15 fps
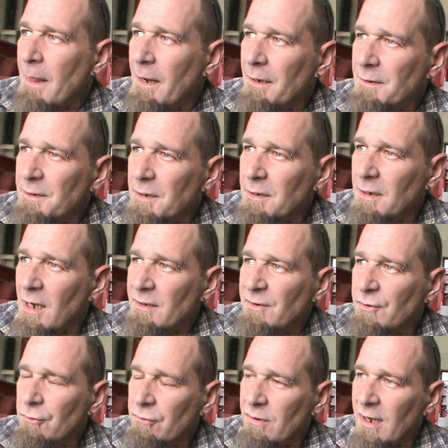and then
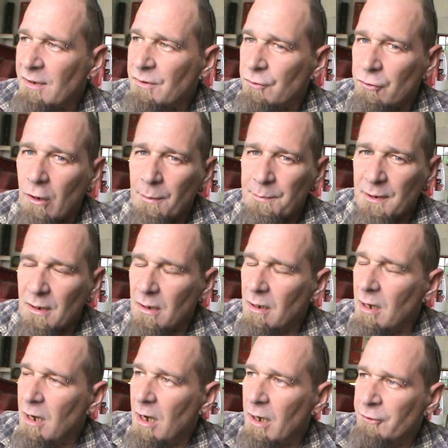that's dropping
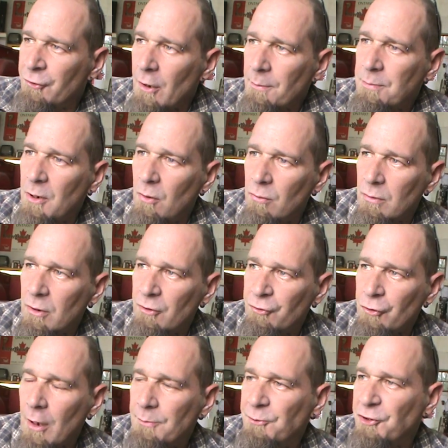a drop coat or
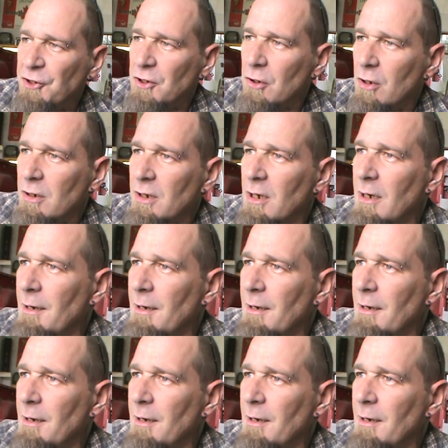drop sheet on